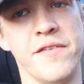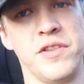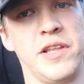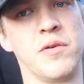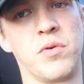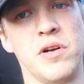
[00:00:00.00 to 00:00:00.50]

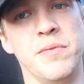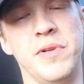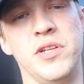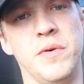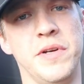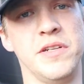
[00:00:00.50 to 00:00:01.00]
everything that we're going to
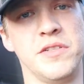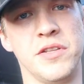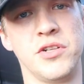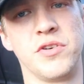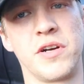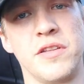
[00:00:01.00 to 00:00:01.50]
be doing
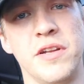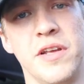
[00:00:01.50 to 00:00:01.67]
to the truck